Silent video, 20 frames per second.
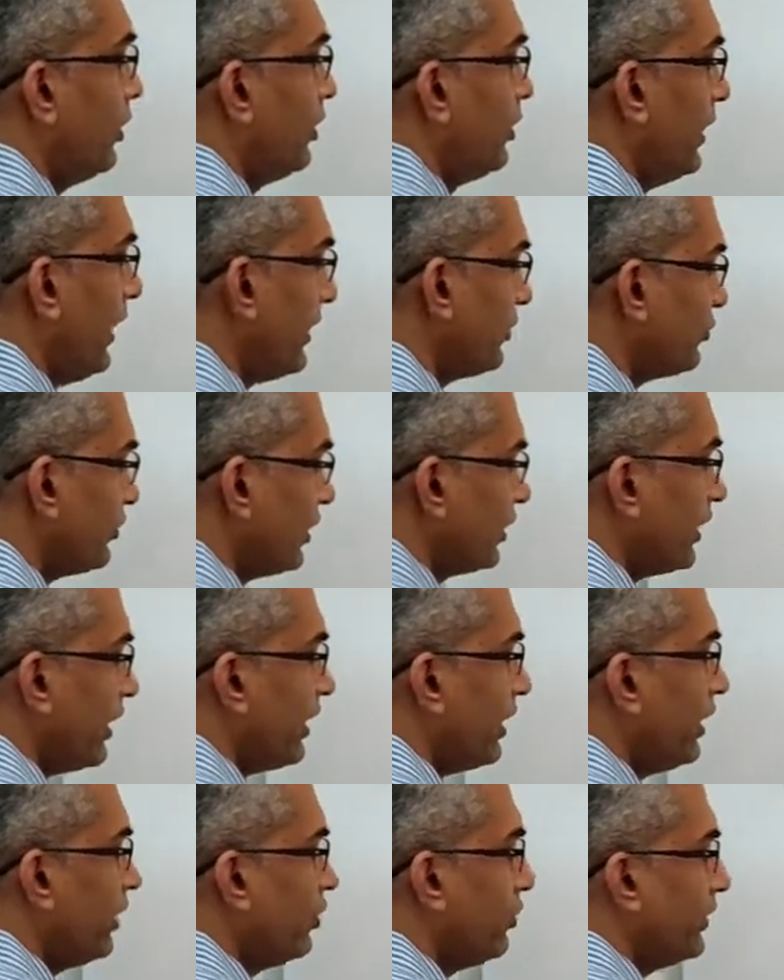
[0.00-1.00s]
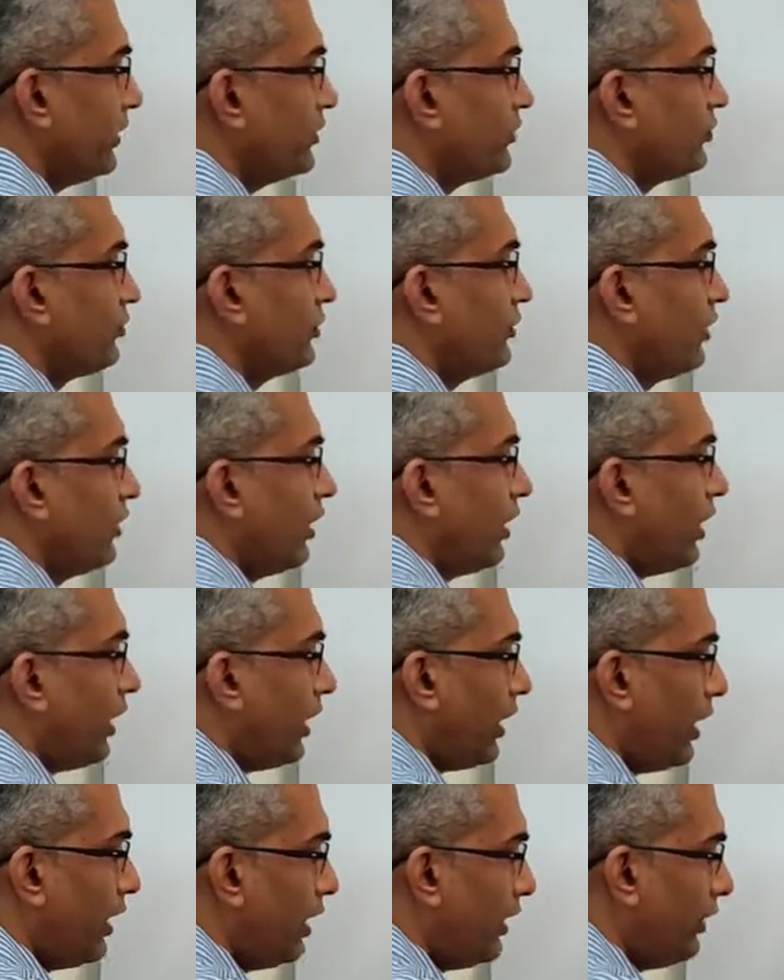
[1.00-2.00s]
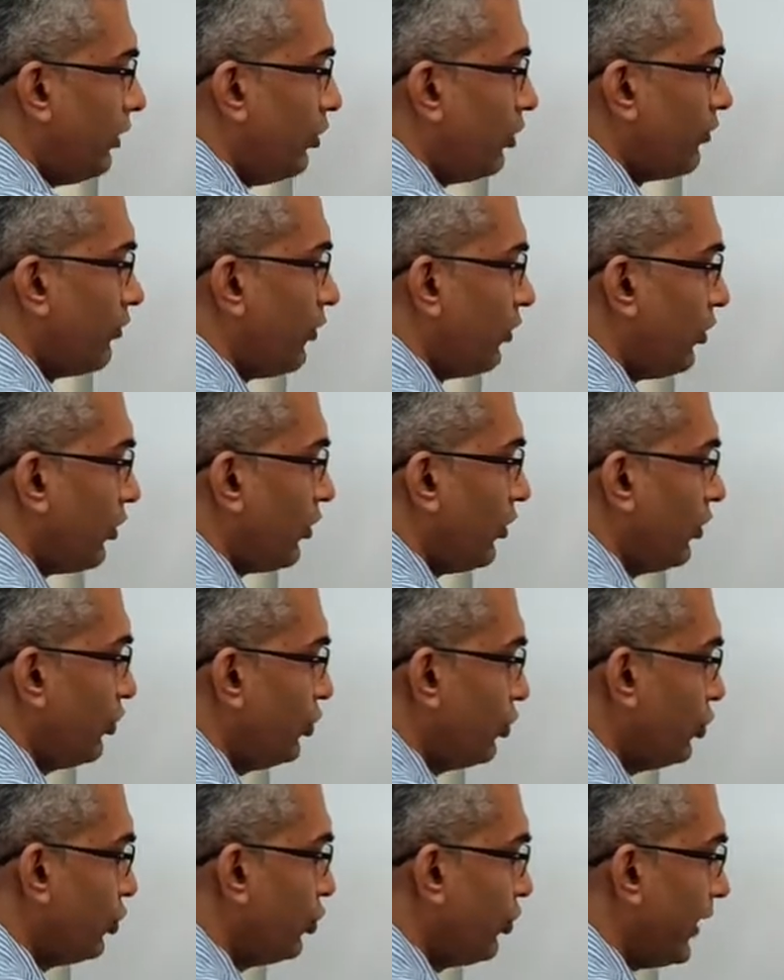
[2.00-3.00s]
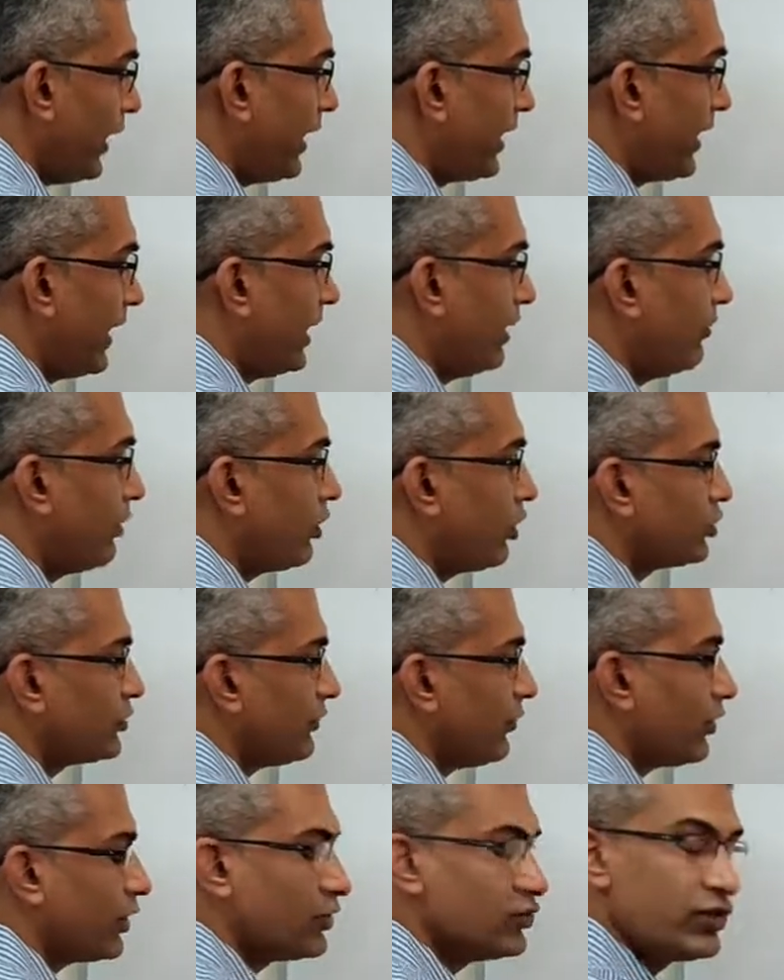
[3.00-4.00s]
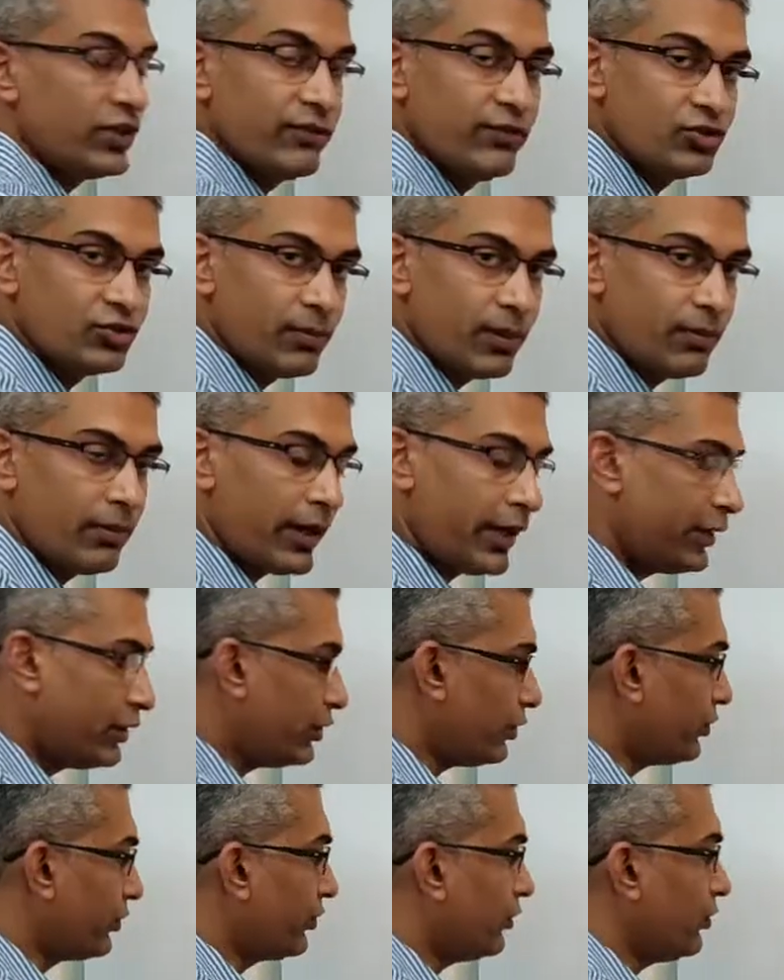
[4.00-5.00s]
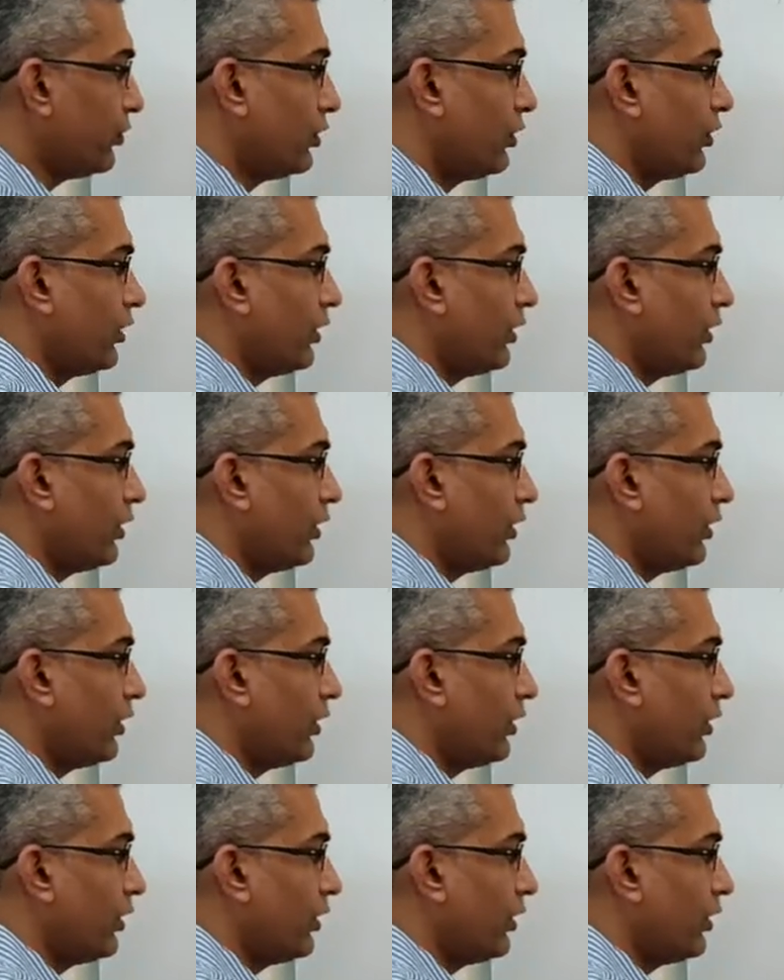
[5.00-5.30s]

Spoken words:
Next thing that I do is, I look for 2 again, because 4 is divisible by 2.